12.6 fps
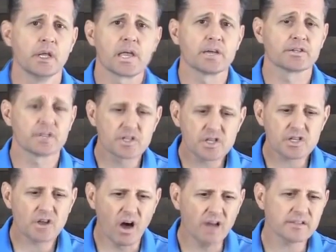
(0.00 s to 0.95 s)
because it's
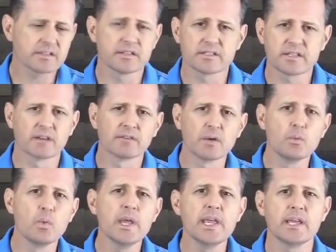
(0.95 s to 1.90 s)
constant. It's every
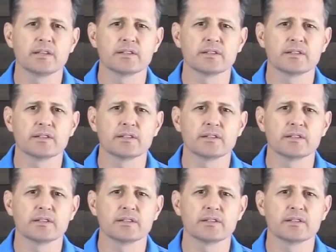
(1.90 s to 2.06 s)
week.